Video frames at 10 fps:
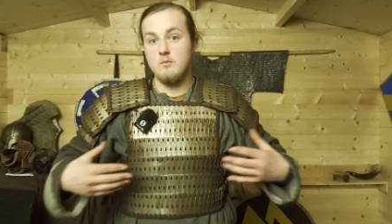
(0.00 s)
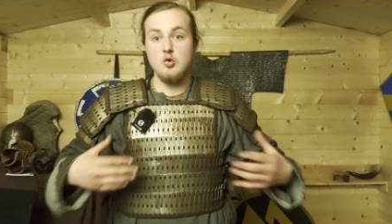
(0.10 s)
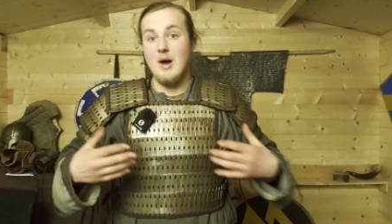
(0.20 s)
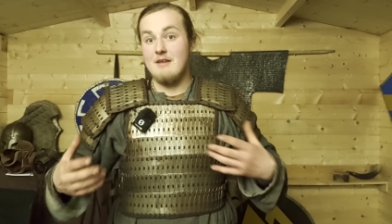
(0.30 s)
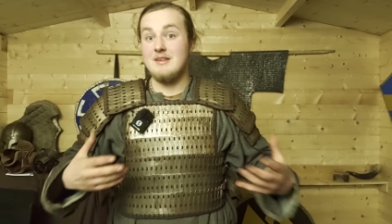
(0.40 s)

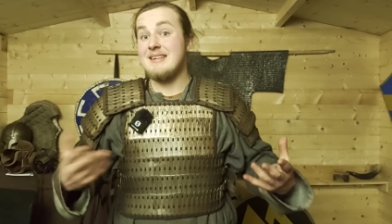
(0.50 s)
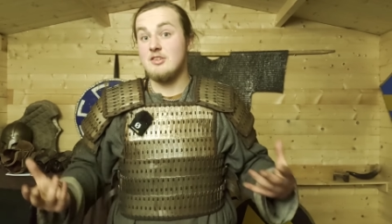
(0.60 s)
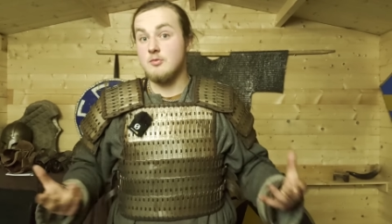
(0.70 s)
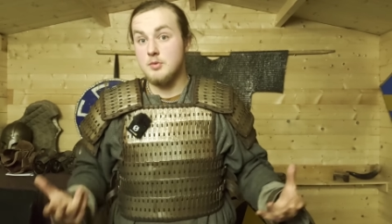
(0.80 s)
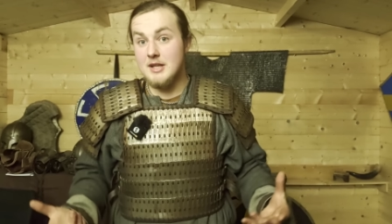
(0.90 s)
to have a
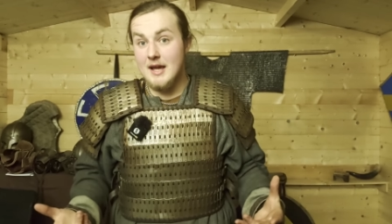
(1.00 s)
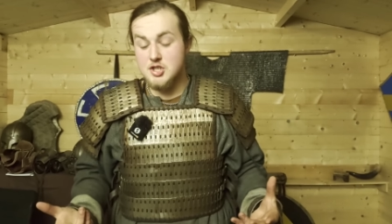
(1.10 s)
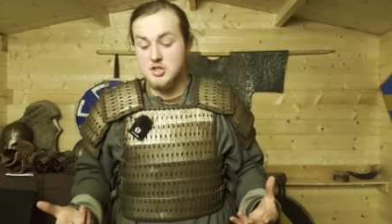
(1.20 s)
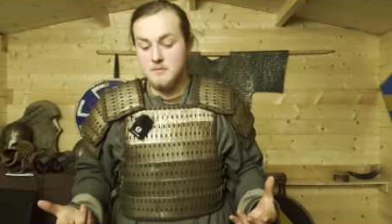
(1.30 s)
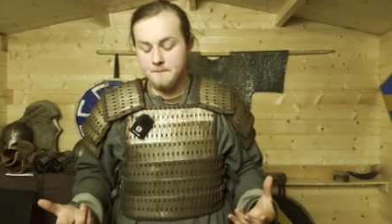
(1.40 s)
decent
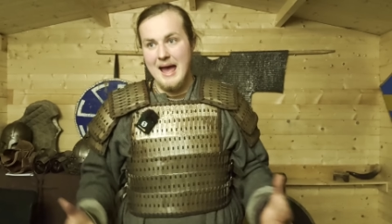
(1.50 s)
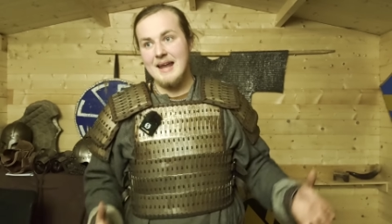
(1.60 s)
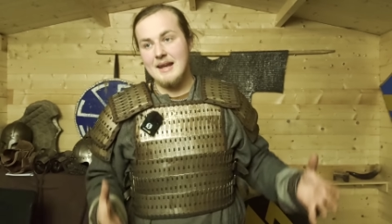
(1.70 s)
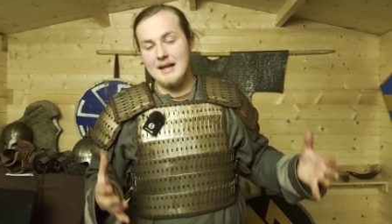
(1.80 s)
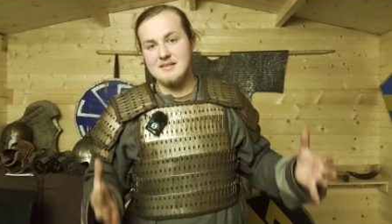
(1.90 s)
protection,
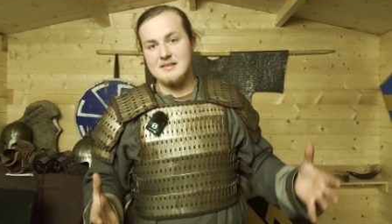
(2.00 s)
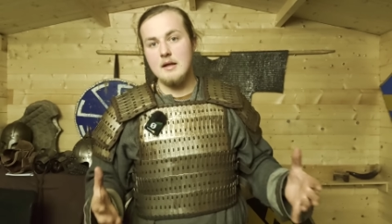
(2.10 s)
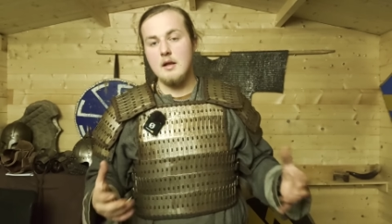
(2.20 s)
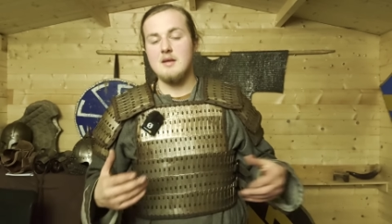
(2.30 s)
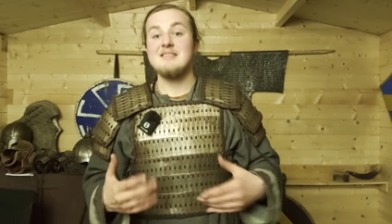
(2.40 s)
and it's
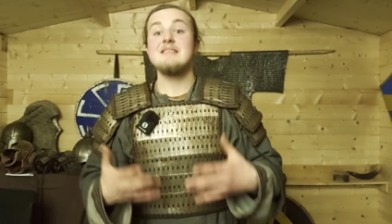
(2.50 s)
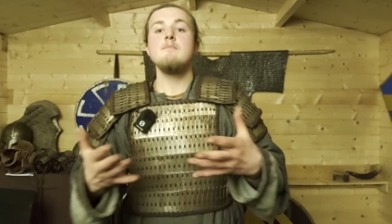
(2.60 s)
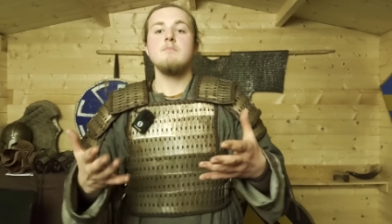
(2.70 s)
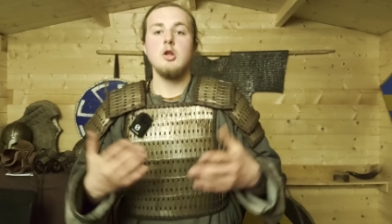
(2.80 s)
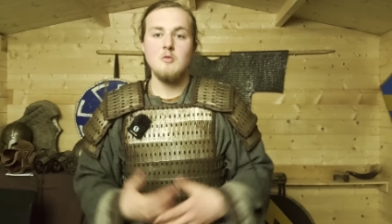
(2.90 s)
still
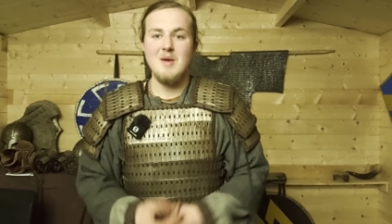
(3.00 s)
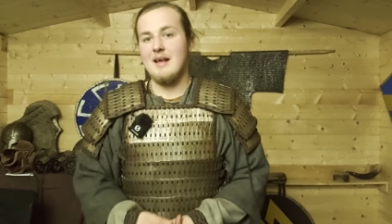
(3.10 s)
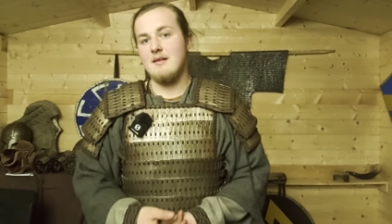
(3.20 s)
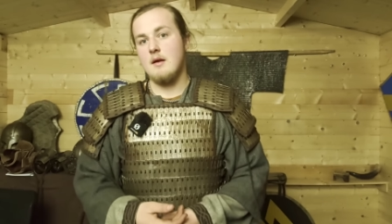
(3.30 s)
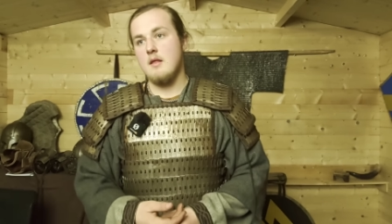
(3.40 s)
simpler to
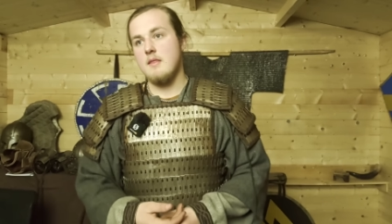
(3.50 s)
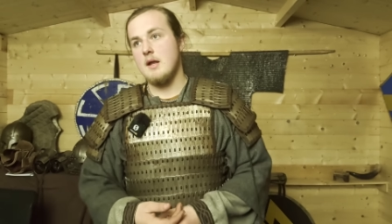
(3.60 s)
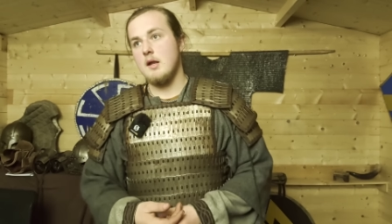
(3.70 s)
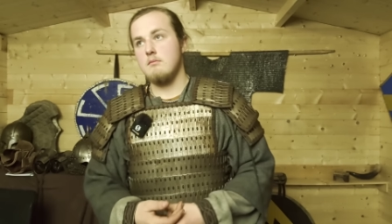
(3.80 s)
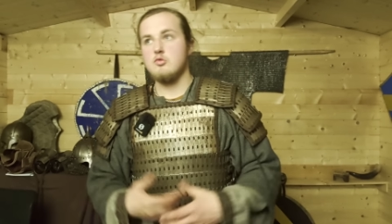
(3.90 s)
make
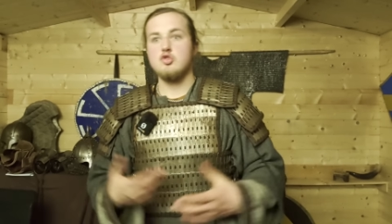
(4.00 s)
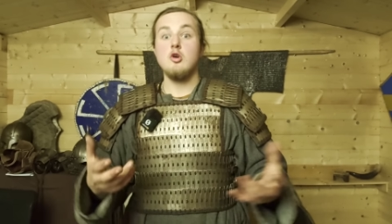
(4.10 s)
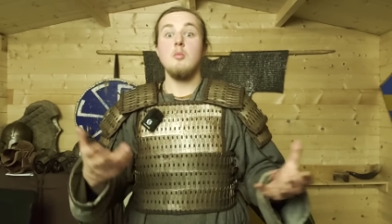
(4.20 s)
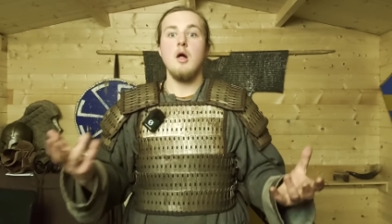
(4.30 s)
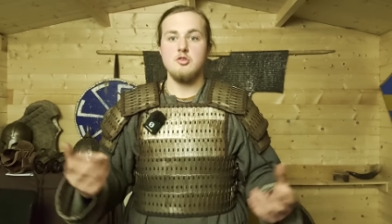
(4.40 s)
than
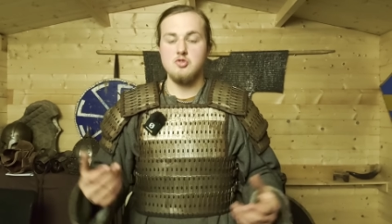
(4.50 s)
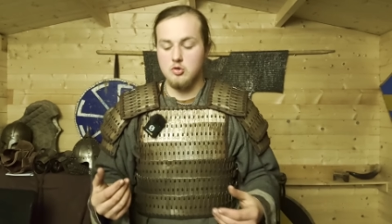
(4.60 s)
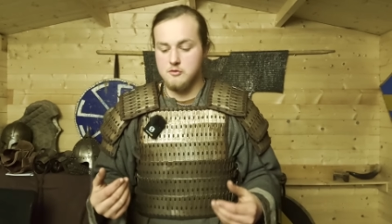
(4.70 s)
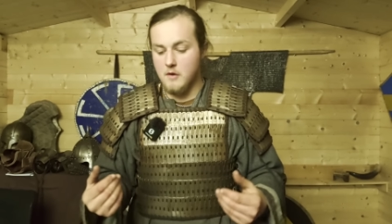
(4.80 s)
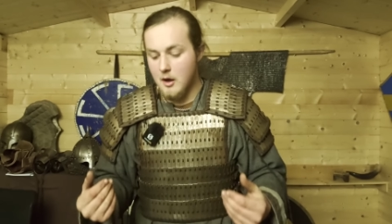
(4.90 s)
some other
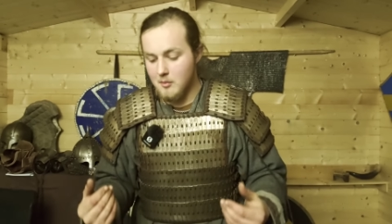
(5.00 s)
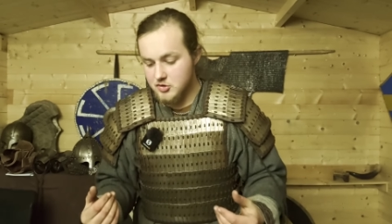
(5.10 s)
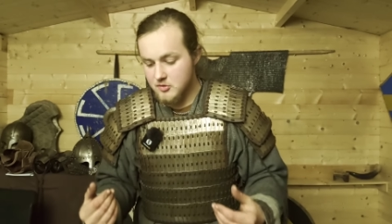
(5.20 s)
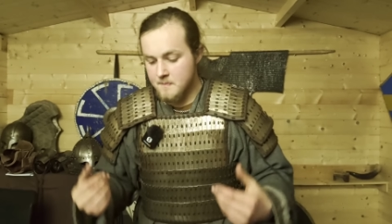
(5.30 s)
sorts of armors.